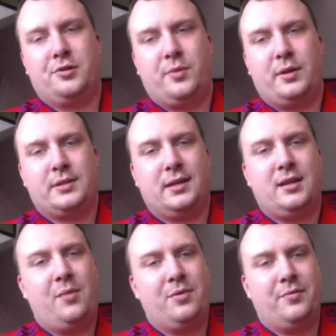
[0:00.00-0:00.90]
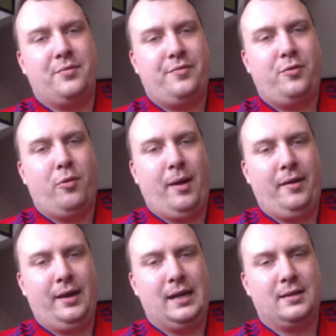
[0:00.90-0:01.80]
ones at the club would have thought about
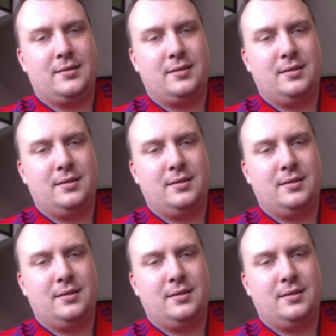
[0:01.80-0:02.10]
this.